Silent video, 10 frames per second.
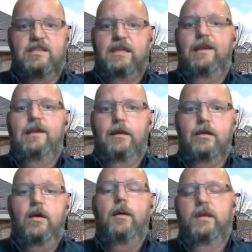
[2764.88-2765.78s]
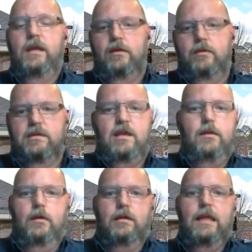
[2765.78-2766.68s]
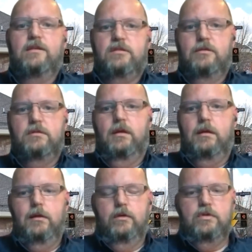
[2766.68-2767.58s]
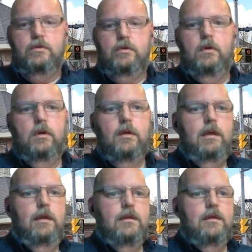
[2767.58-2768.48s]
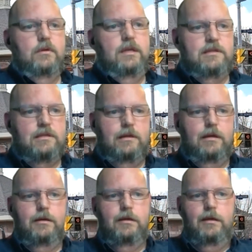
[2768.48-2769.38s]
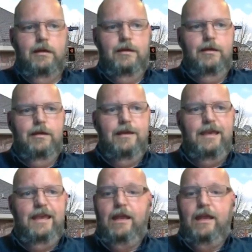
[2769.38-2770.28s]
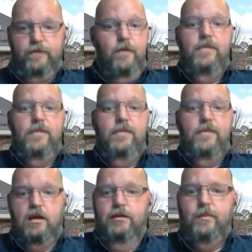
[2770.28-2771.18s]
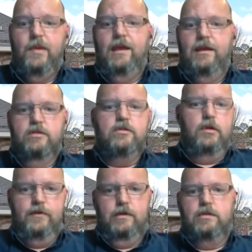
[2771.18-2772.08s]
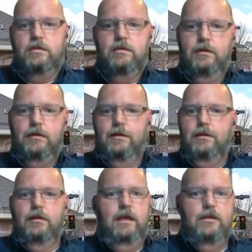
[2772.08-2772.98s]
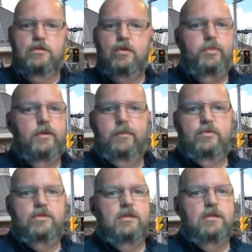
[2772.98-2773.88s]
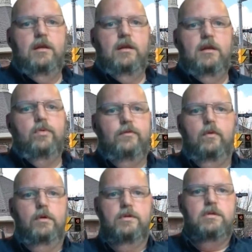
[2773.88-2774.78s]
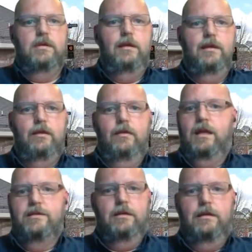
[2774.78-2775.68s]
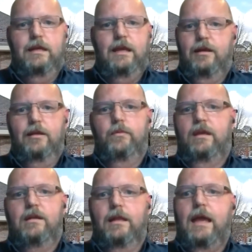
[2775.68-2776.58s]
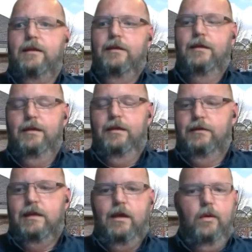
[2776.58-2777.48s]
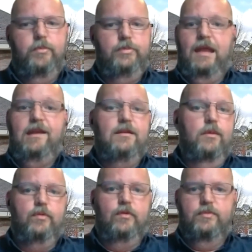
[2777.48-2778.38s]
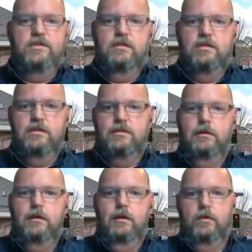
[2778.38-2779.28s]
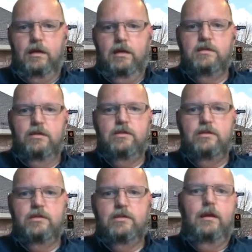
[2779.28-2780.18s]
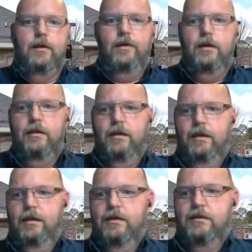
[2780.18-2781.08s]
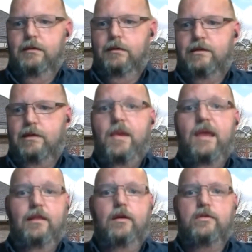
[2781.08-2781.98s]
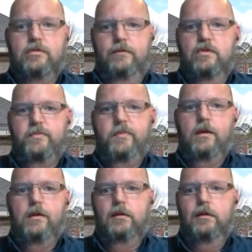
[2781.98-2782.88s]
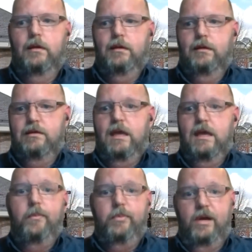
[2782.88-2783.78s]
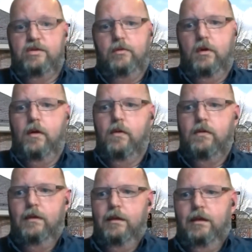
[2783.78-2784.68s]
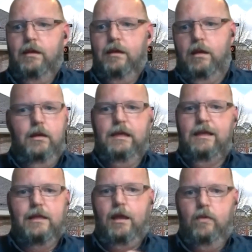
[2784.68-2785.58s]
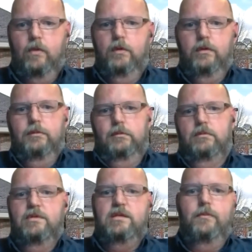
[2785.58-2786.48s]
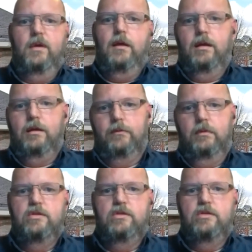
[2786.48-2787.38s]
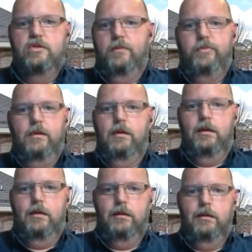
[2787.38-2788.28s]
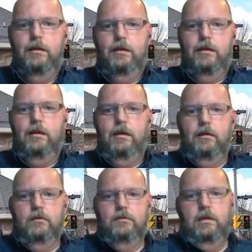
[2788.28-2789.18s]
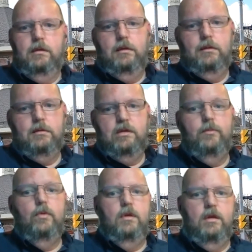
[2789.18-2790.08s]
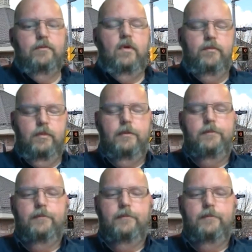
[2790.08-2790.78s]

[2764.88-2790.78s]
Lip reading: city can accommodate to attend their classes in their school. So it's from this on-demand service, it has opened up just a number of doors utilizing the data that we collect to help any number of businesses and organizations in the area to make their service better, to help us grow and get that whole symbiotic relationship and community involvement.